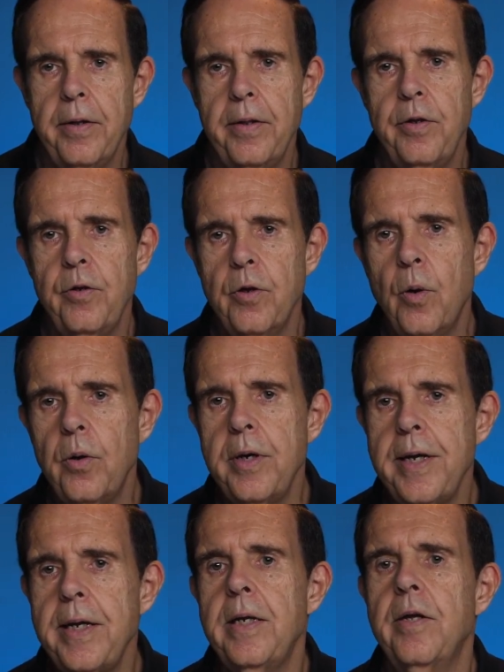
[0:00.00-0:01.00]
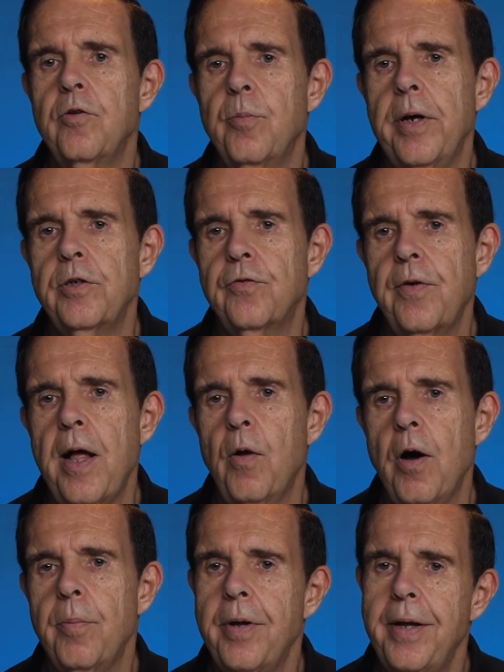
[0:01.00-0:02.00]
You don't need as much
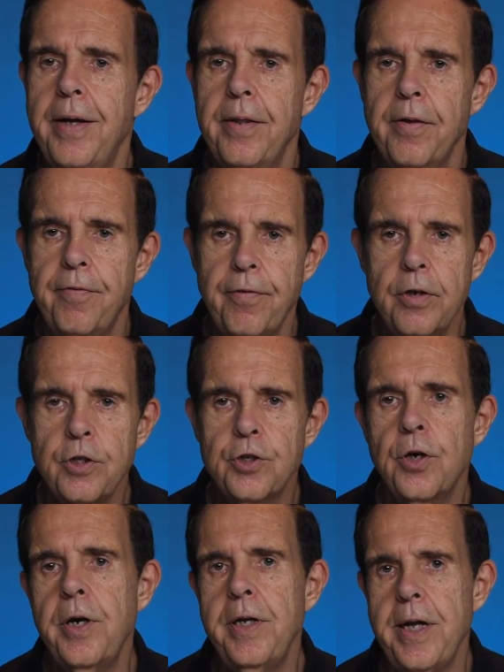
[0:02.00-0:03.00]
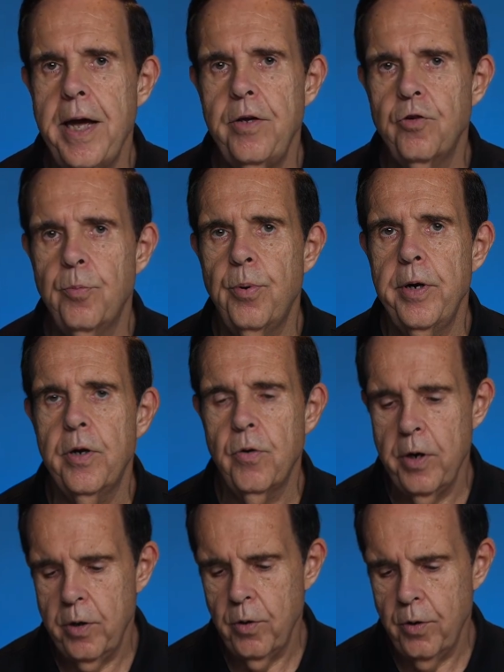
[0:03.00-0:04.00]
follow-up. The first 30 days are pretty
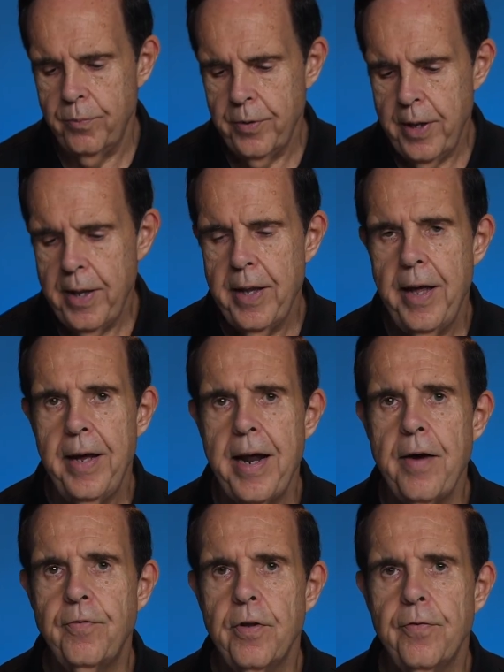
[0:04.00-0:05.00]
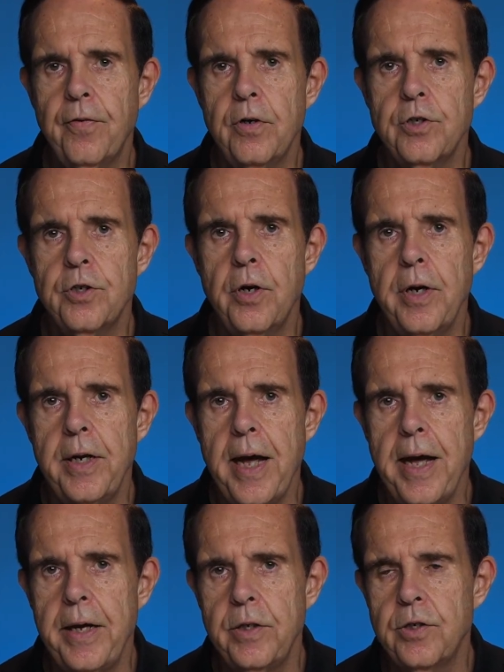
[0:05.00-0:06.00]
critical, and after the first 30
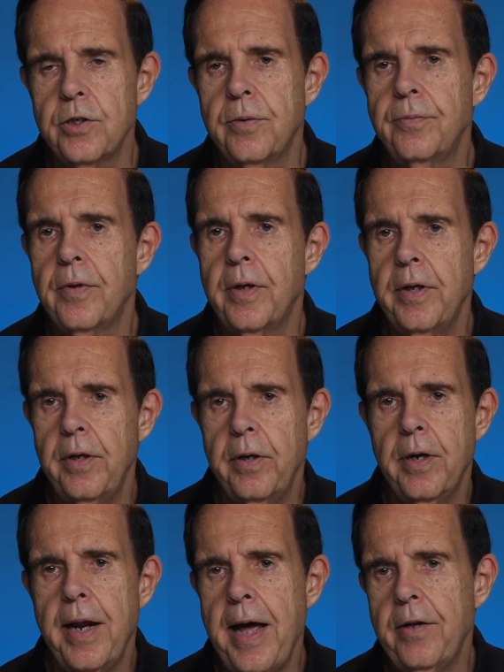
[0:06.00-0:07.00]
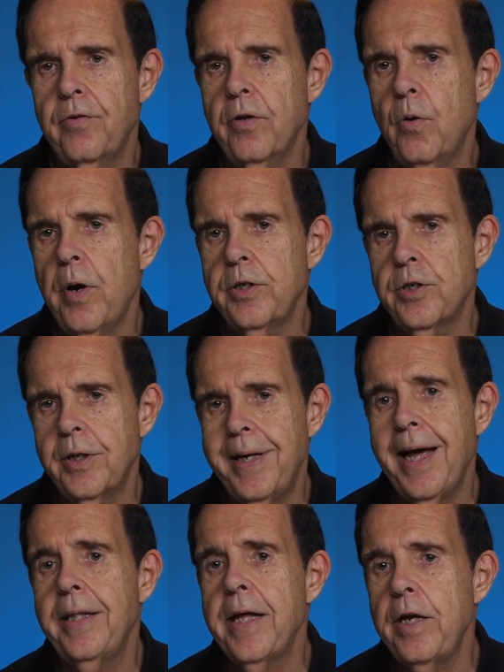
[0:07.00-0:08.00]
days, you're going to answer the question,
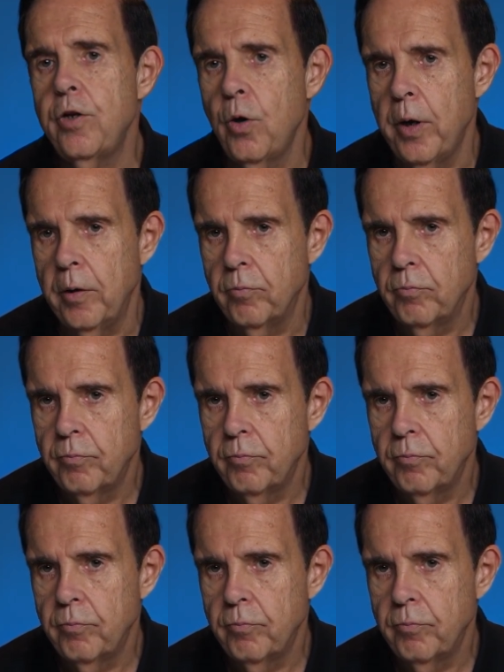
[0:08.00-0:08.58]
can they do it?